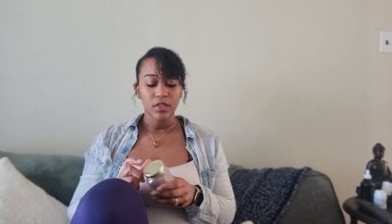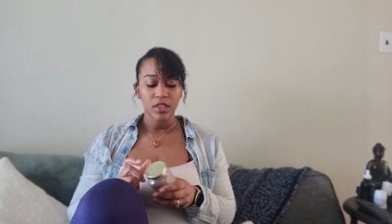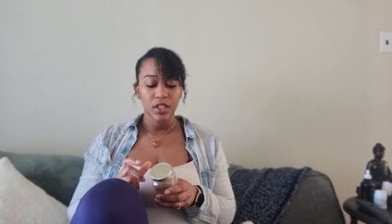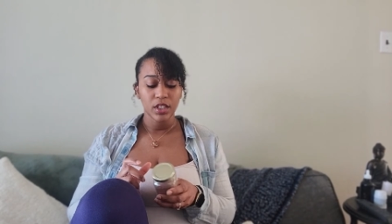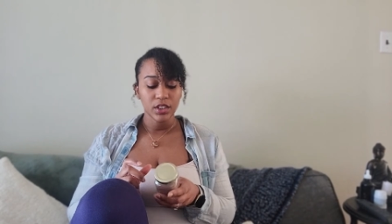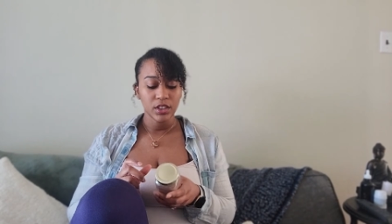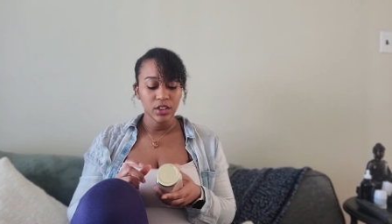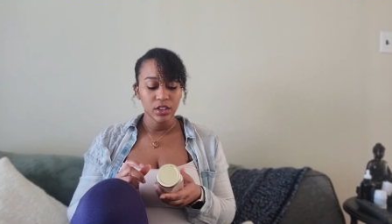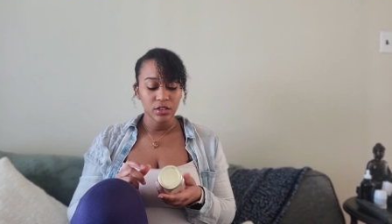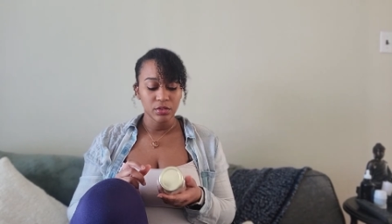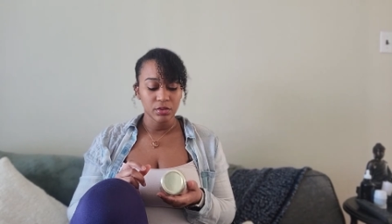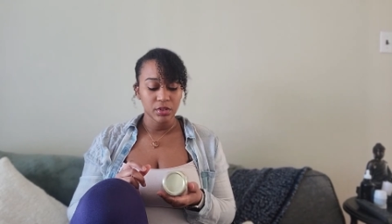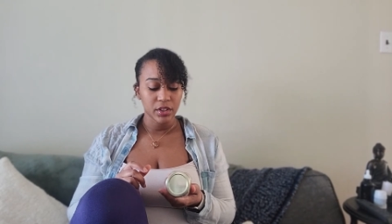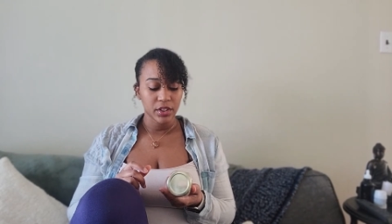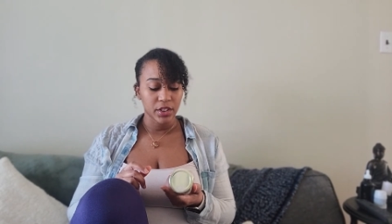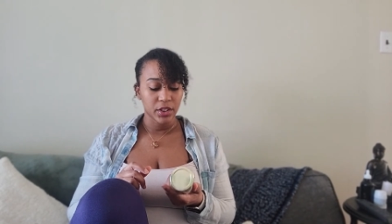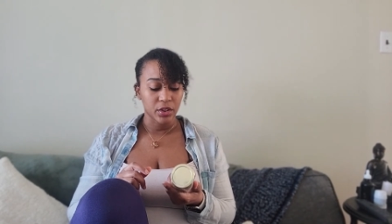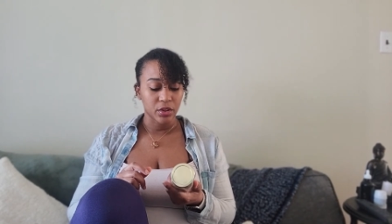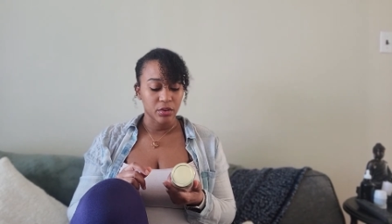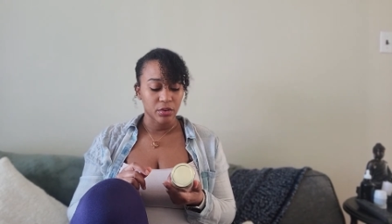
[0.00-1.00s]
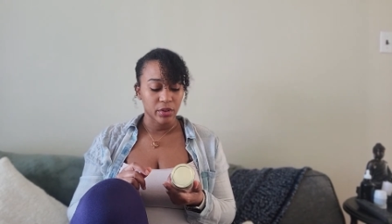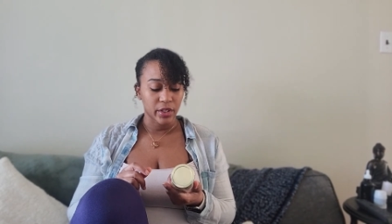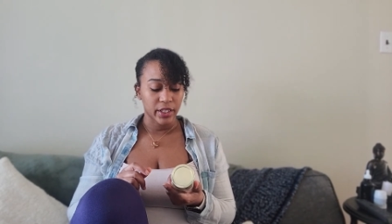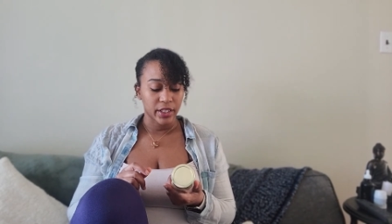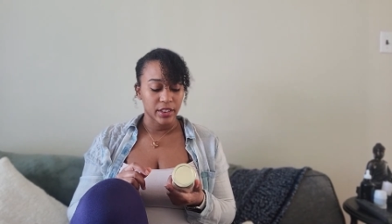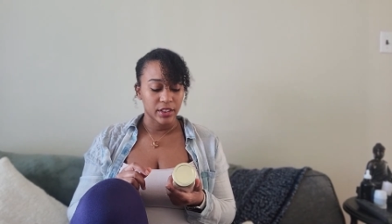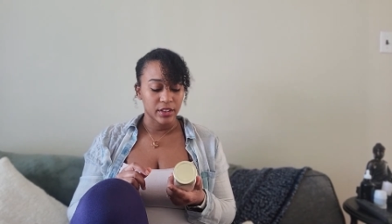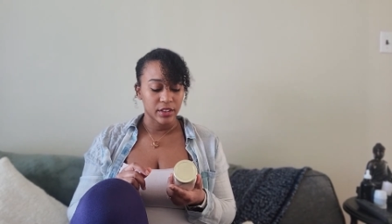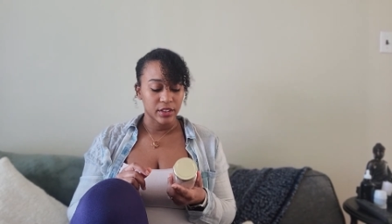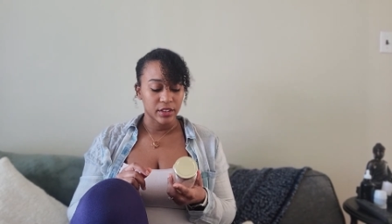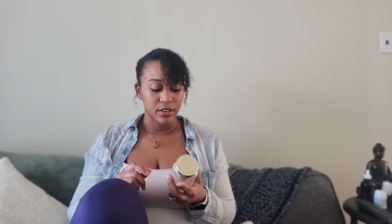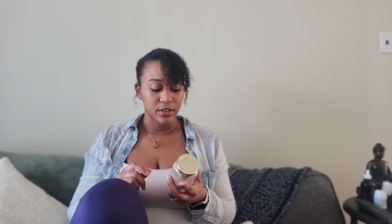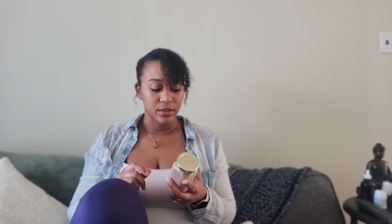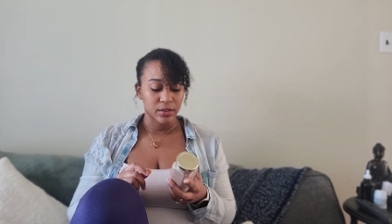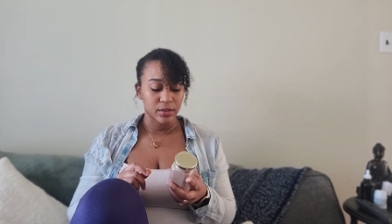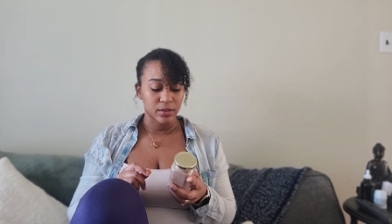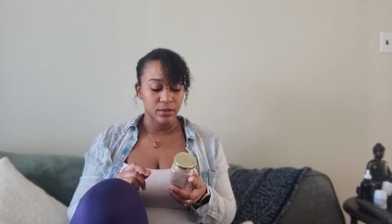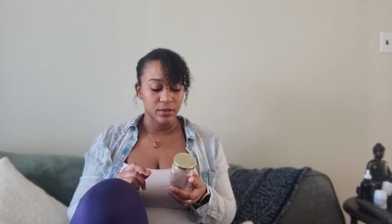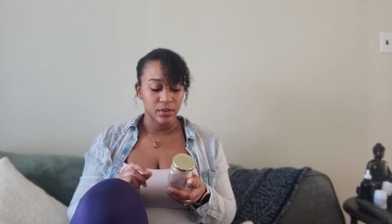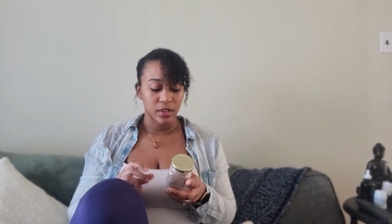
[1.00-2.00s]
it's just really great
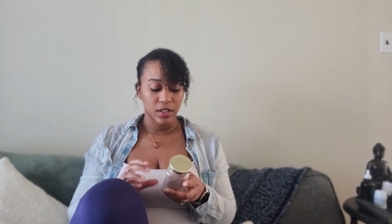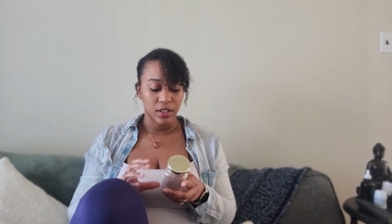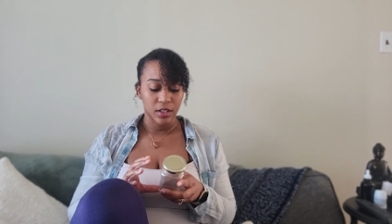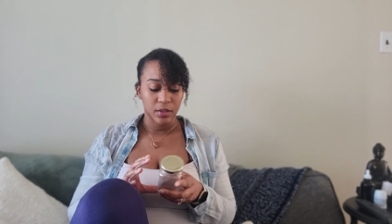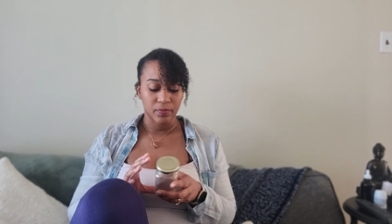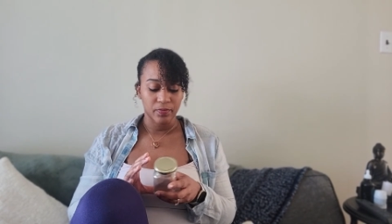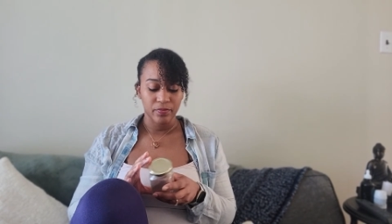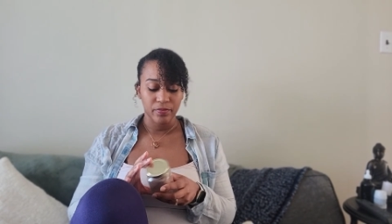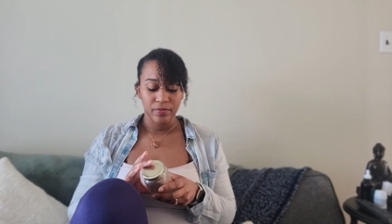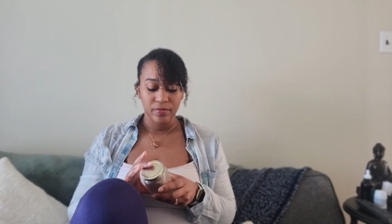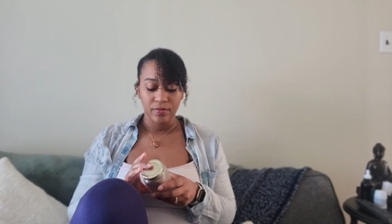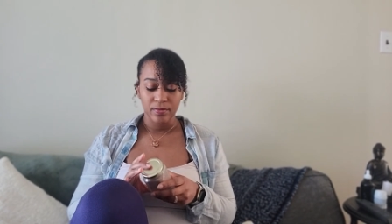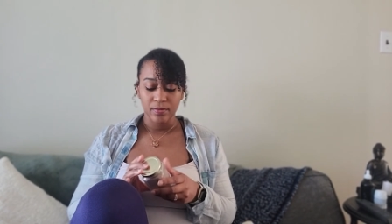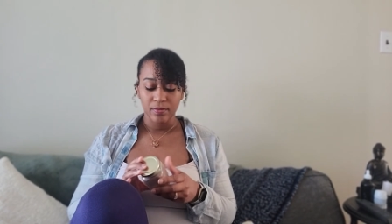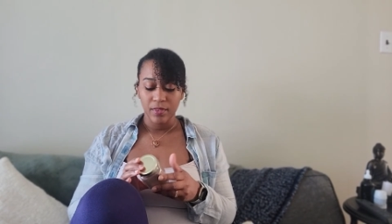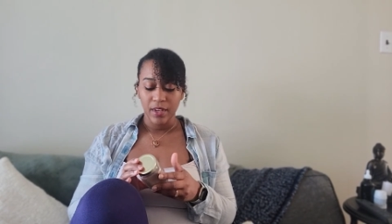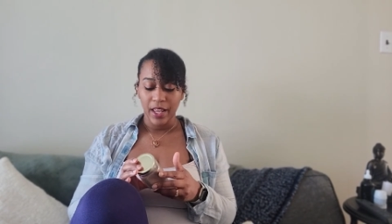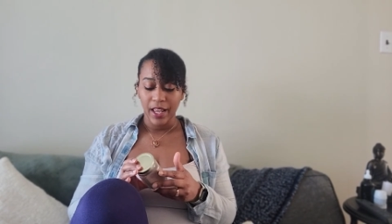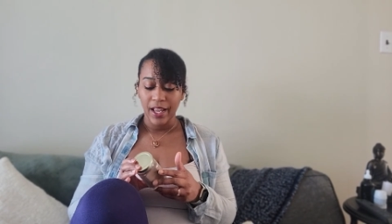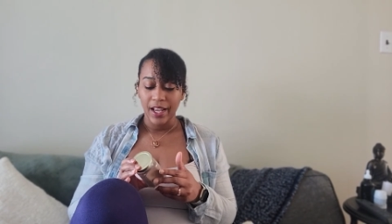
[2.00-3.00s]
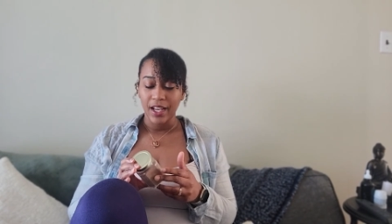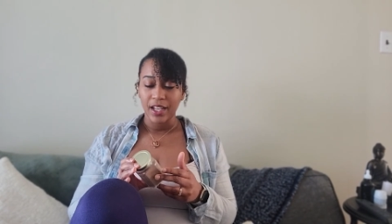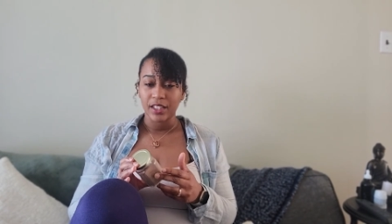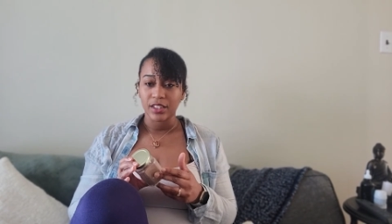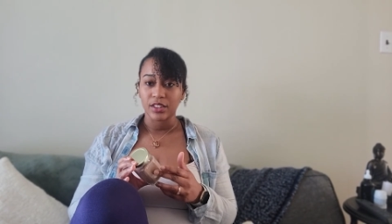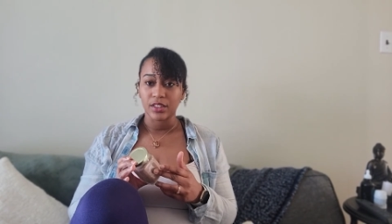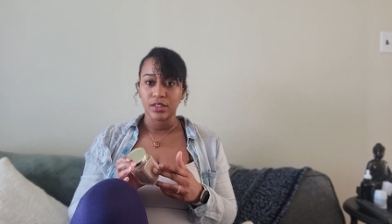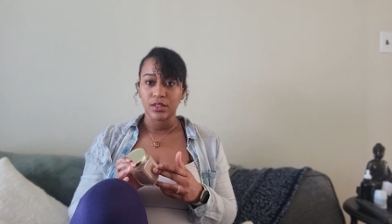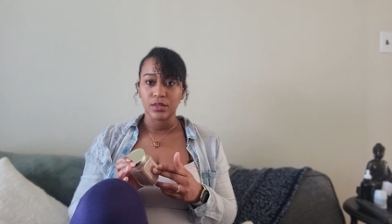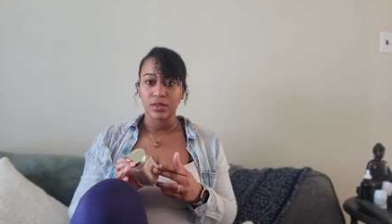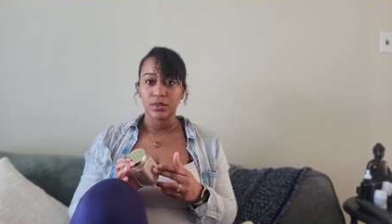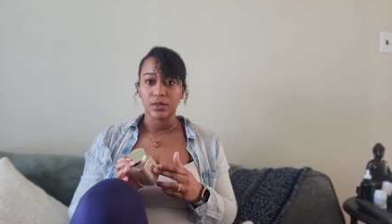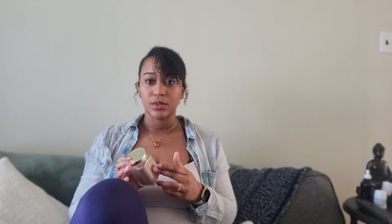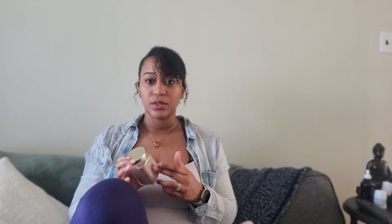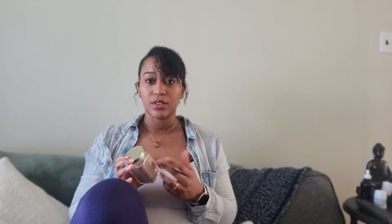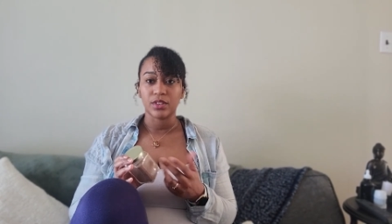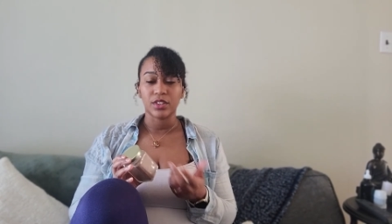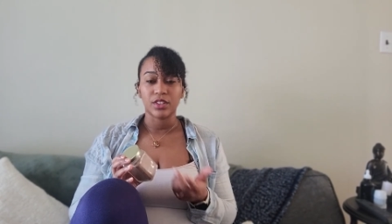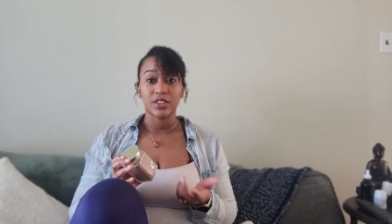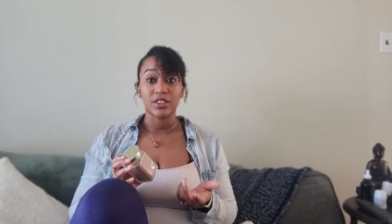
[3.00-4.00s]
to add to
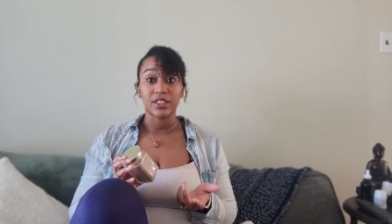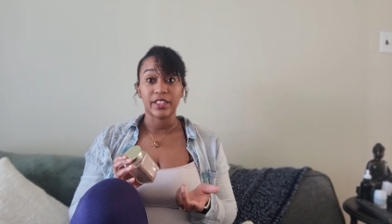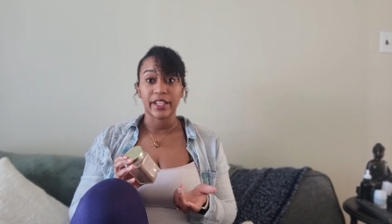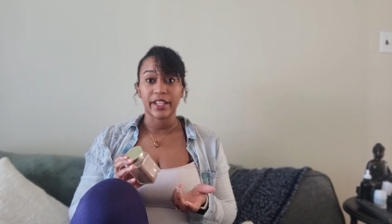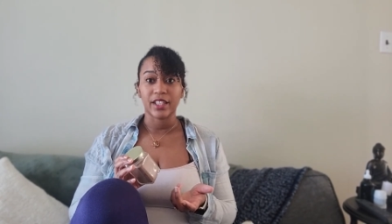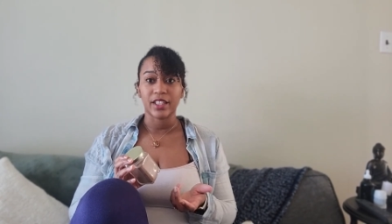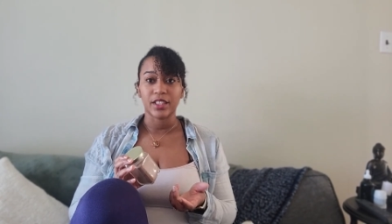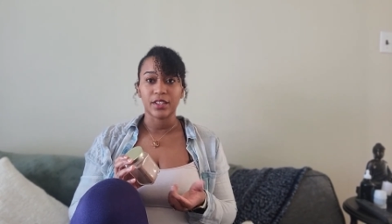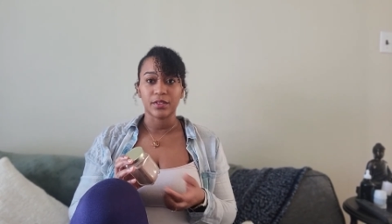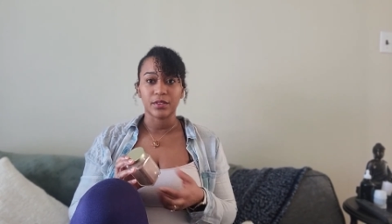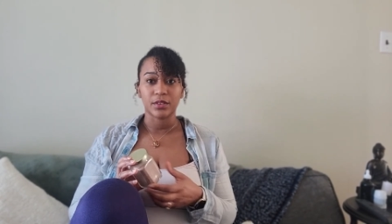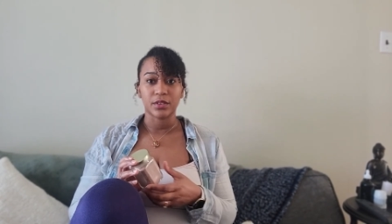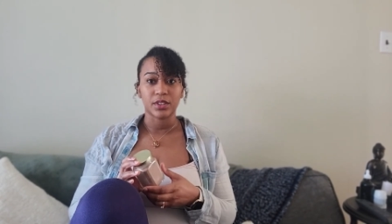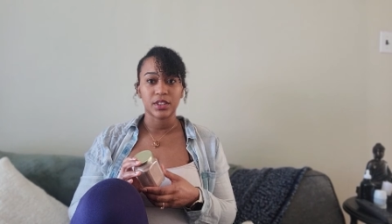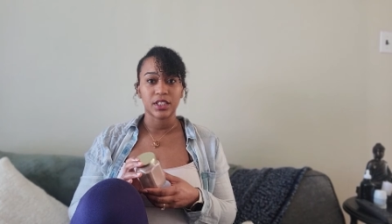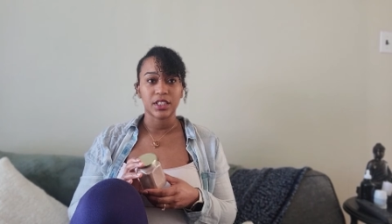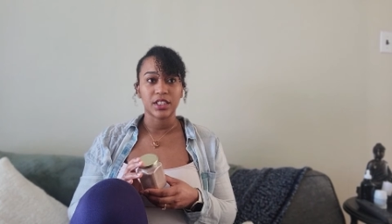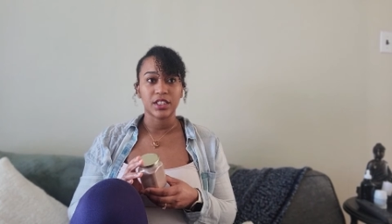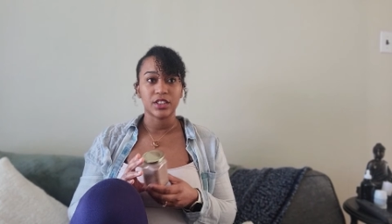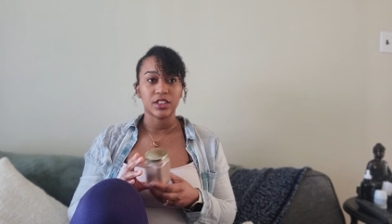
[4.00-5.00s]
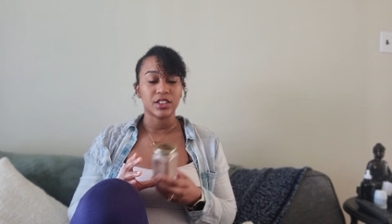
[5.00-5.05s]
your daily routine.